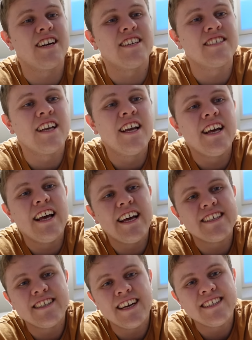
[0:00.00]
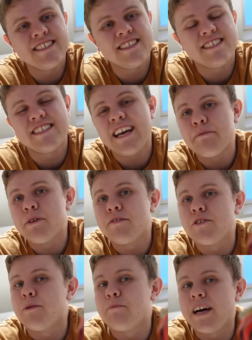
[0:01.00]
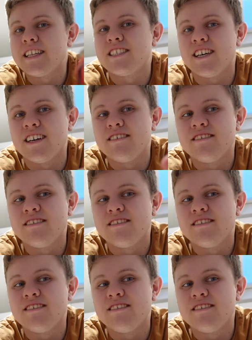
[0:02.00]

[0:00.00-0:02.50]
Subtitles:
Guys, it tastes the same if not better.